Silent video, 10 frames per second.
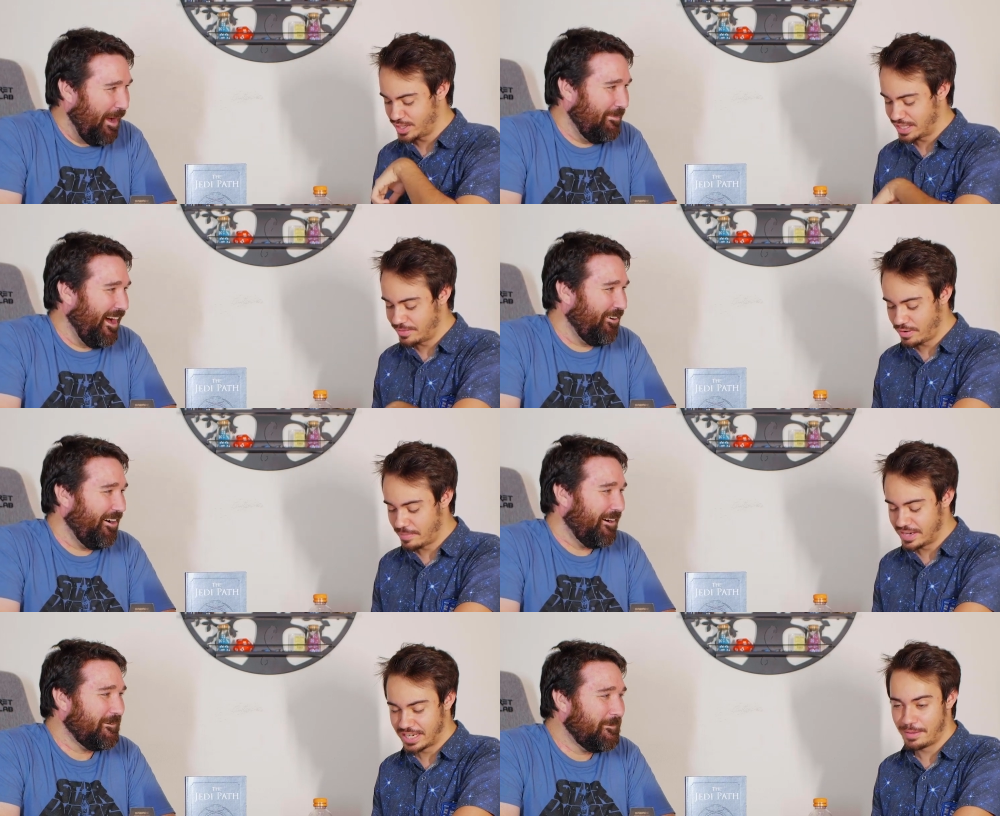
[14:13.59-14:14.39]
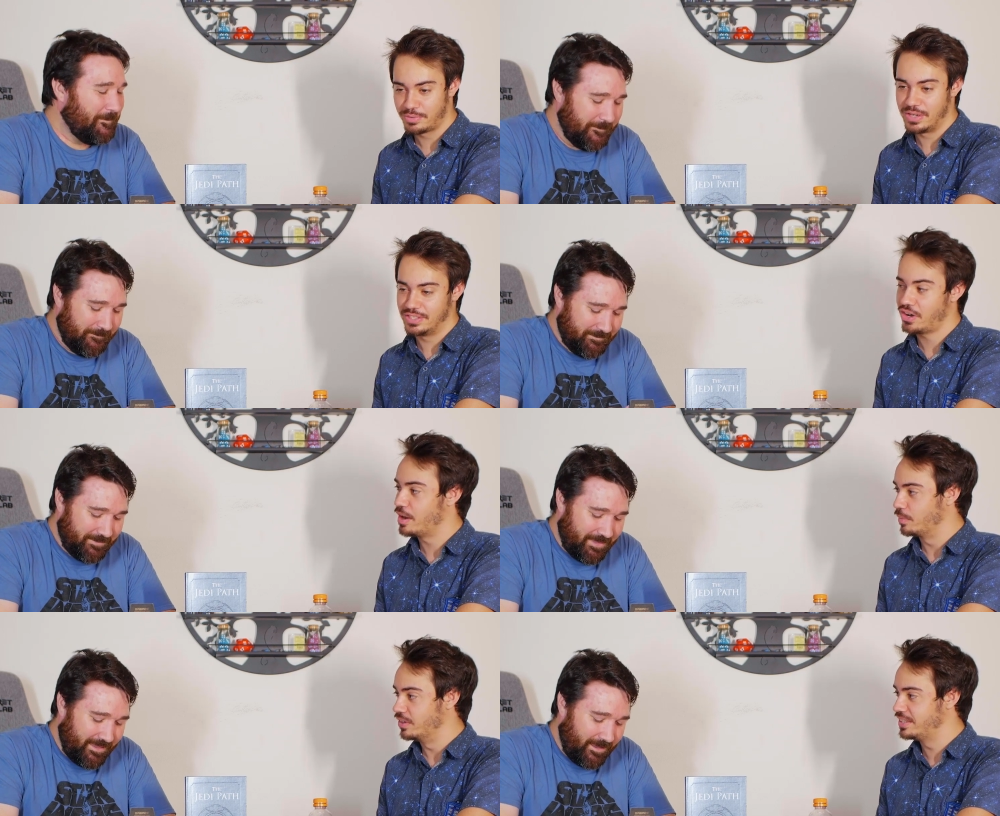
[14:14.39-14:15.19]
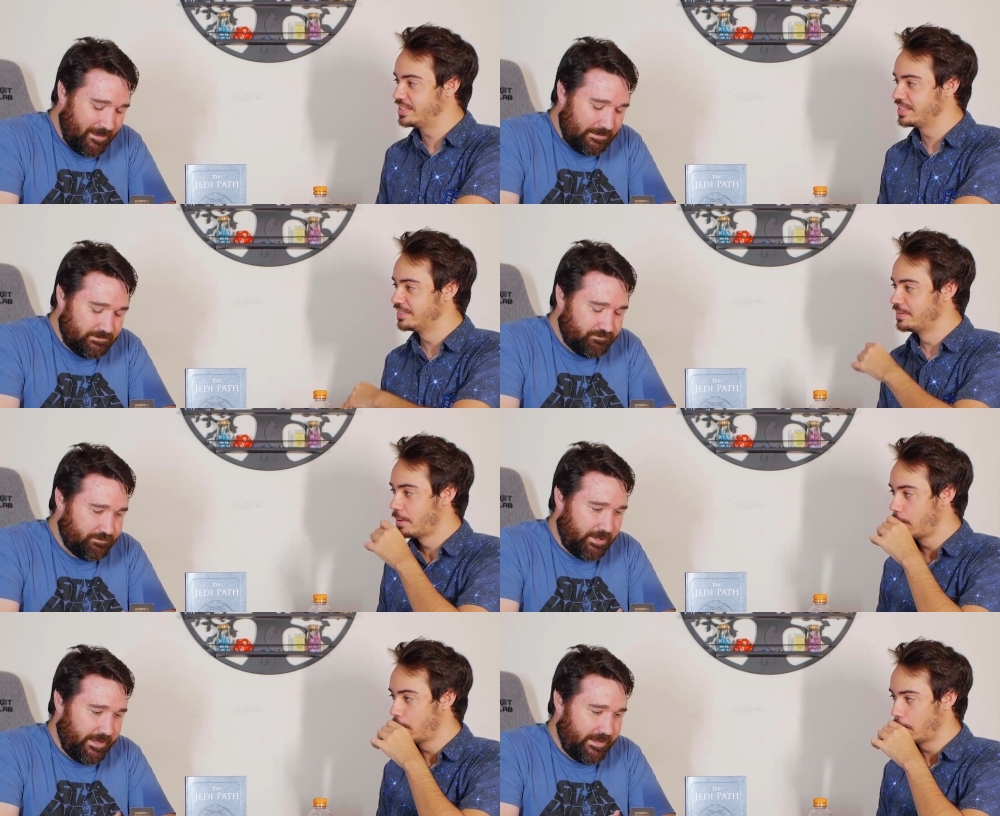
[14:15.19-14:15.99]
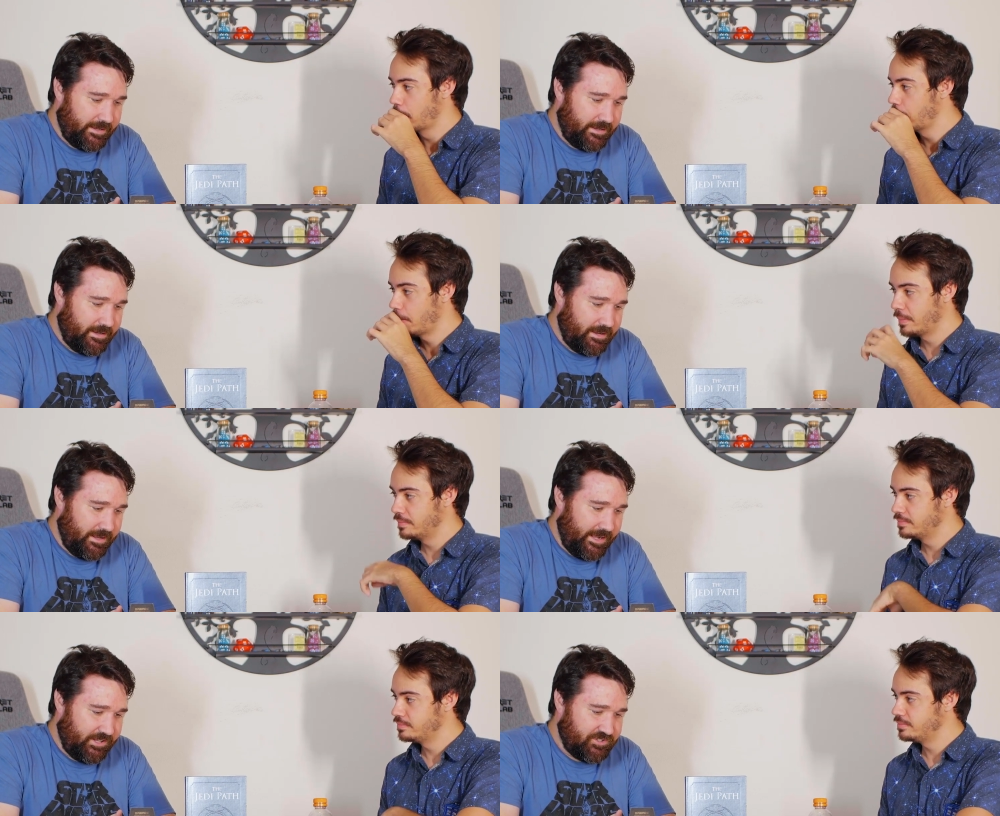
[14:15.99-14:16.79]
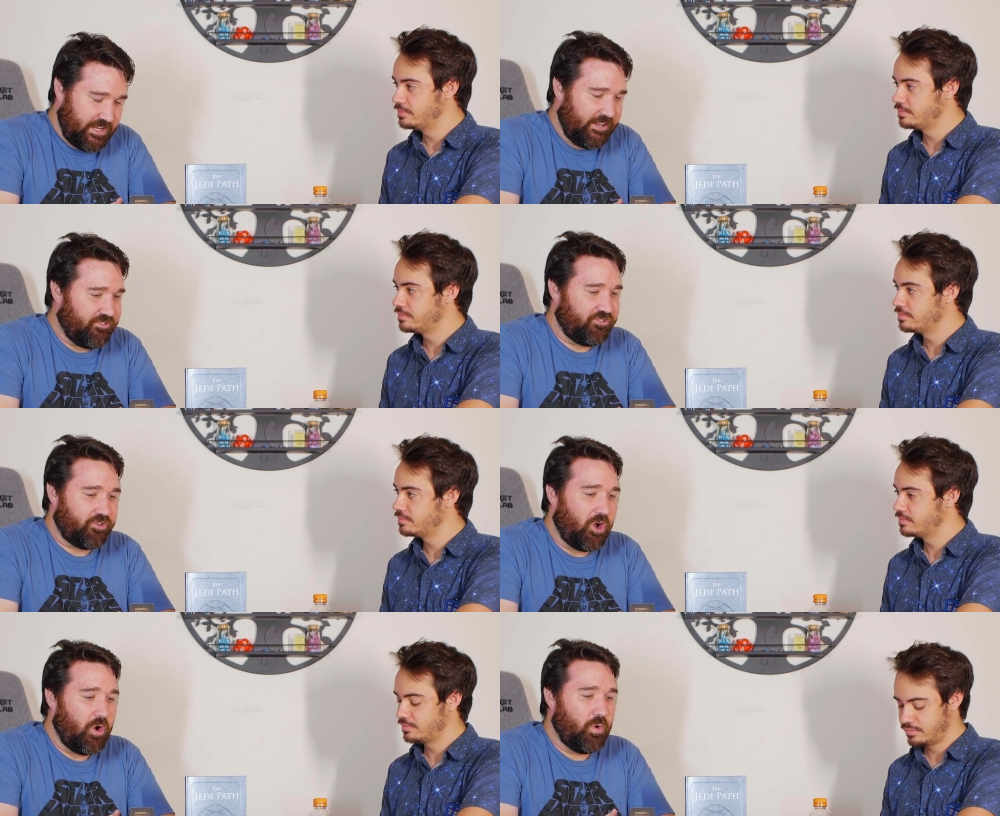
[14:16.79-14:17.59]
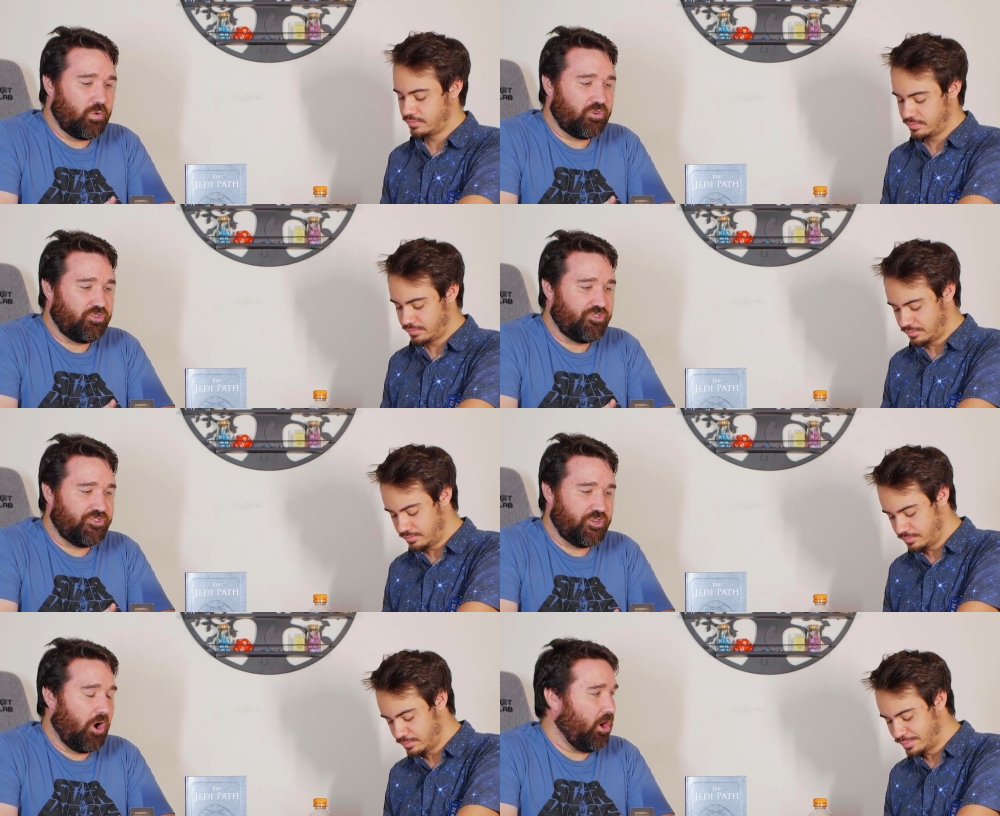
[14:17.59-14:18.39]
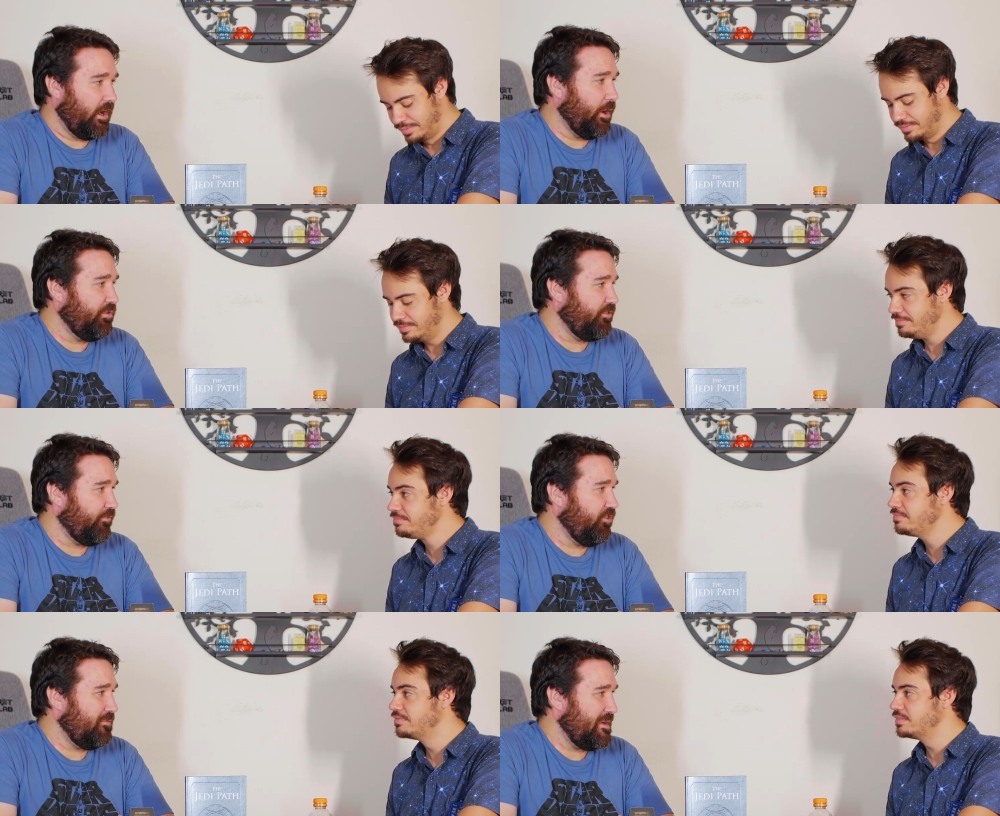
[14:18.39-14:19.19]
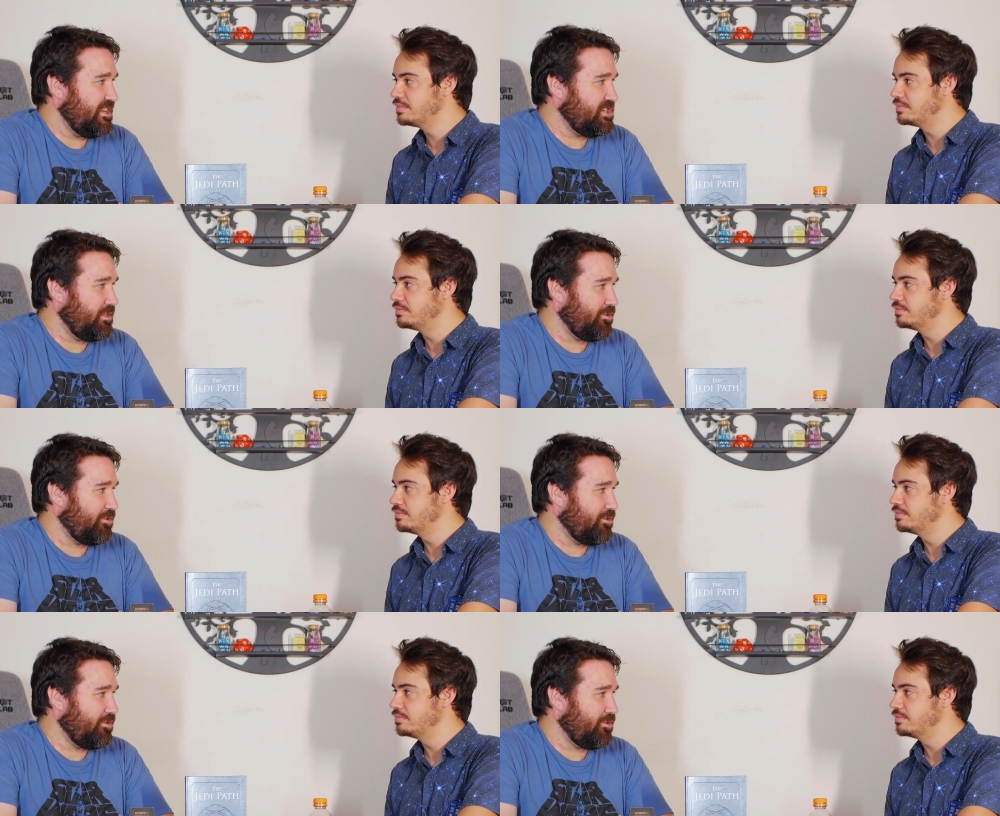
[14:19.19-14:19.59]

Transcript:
Speaker 1: it's in one of my top three Star Wars. But it's it's so dark. It was the first PG